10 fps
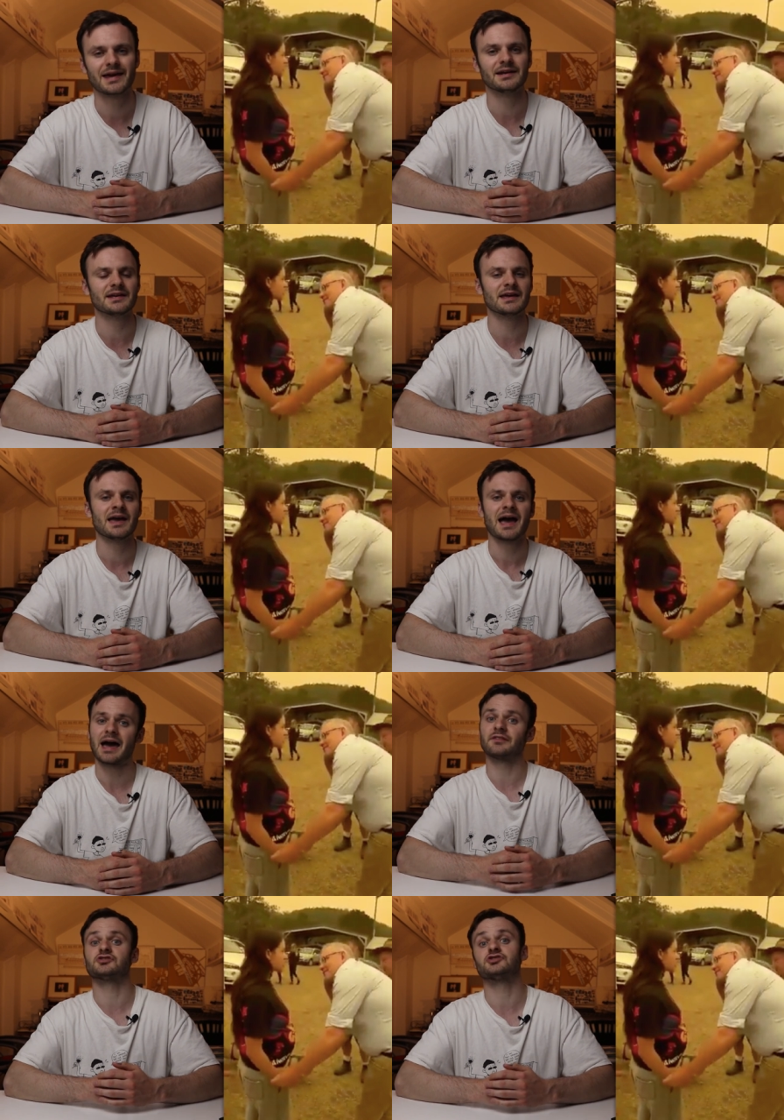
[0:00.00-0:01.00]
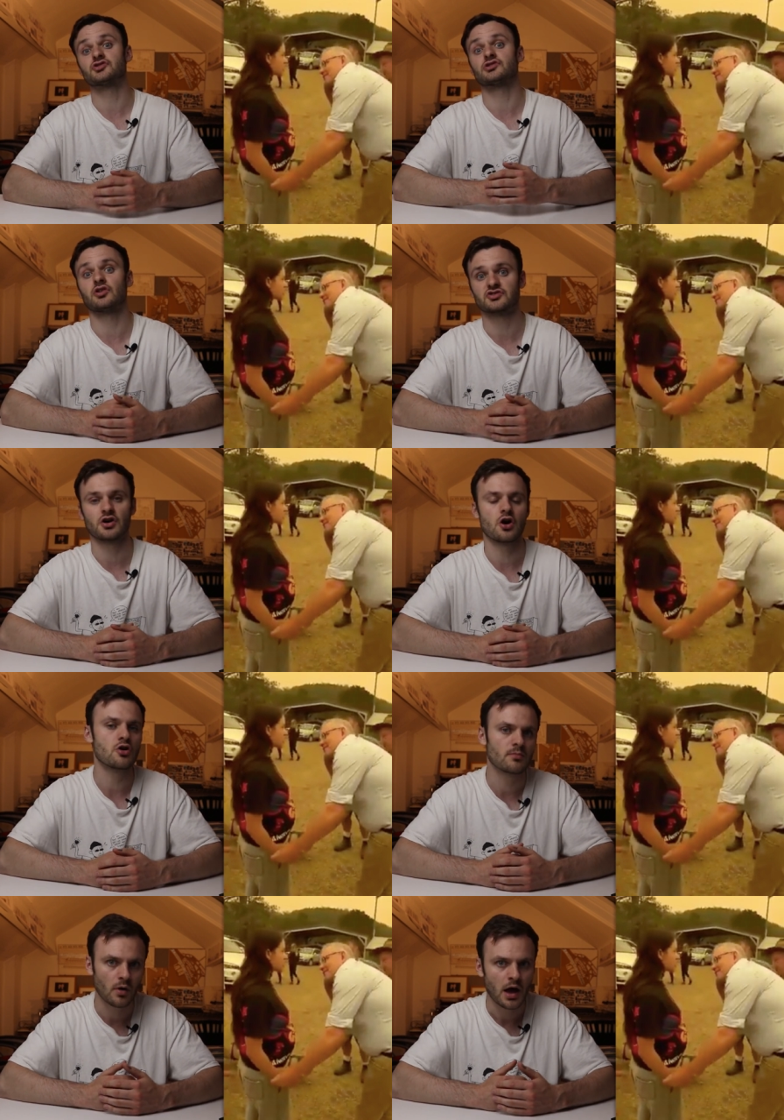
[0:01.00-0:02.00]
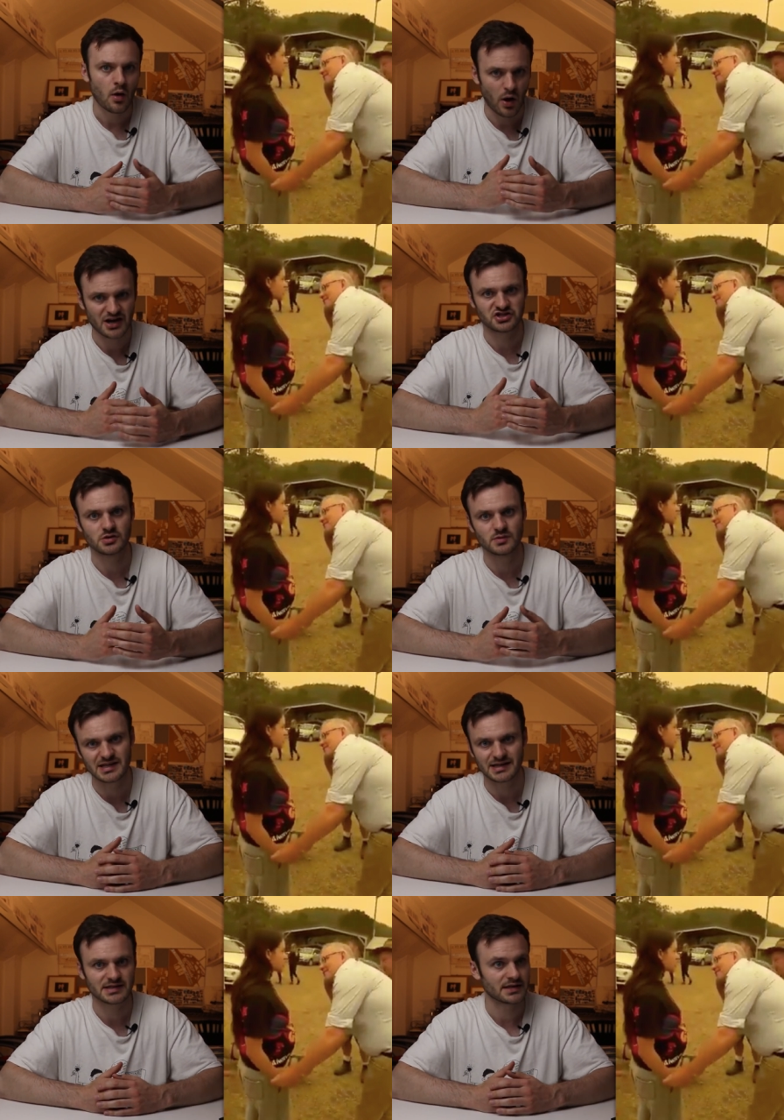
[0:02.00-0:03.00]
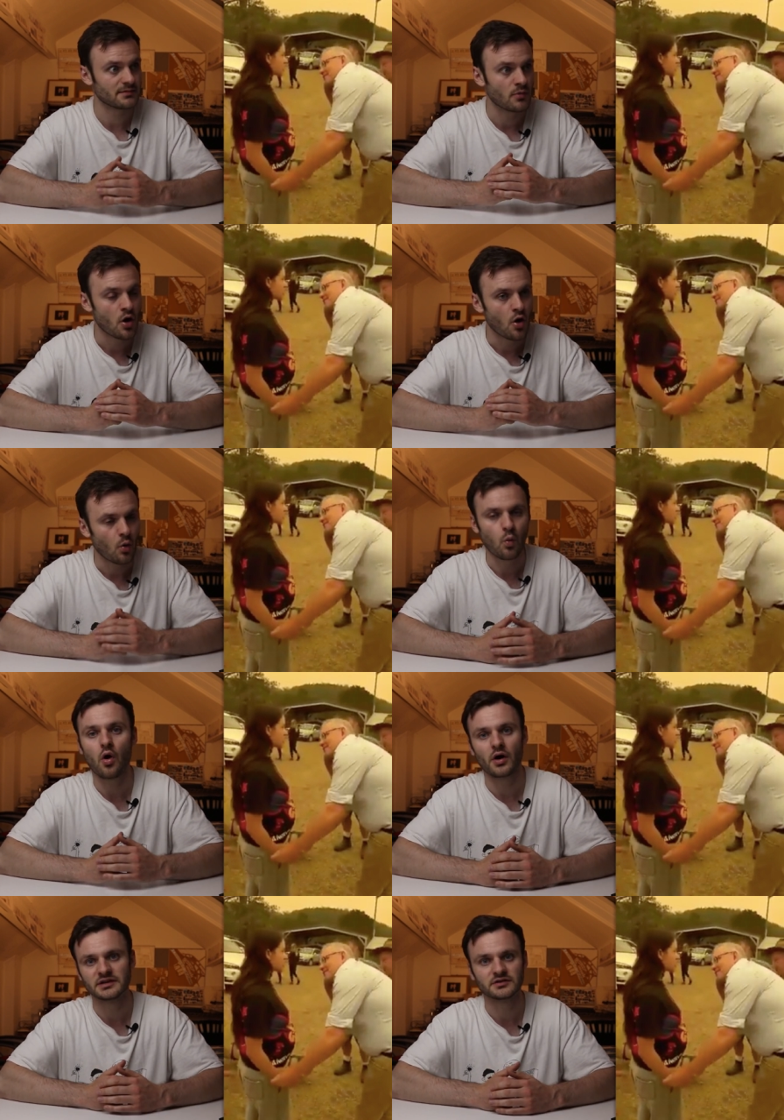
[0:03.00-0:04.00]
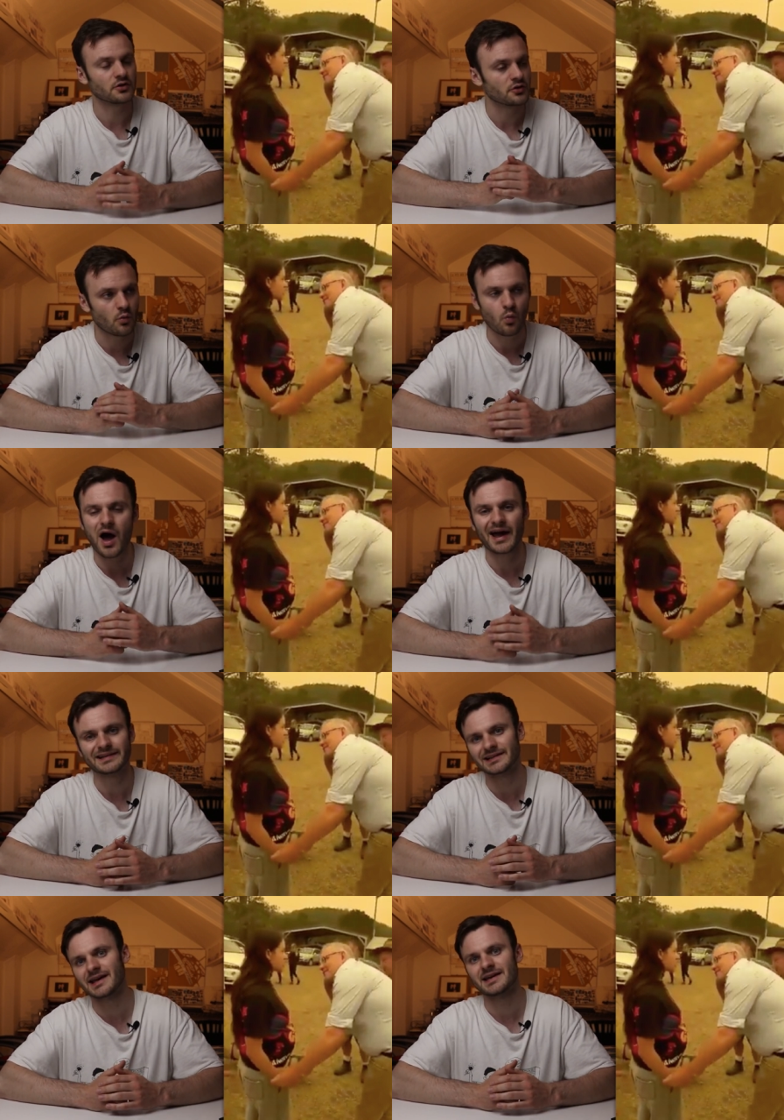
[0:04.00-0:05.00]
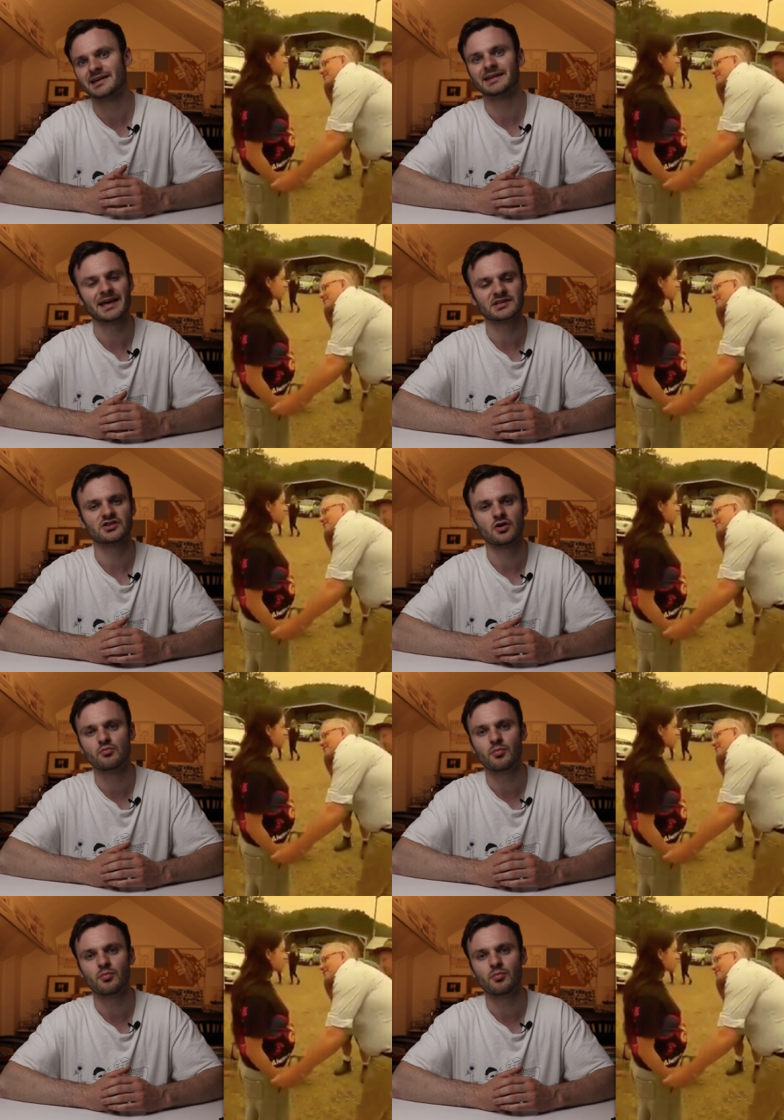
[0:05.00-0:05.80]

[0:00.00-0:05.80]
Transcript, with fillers: lady after she just lost her home as she was asking him what he'd done and why he'd let it get so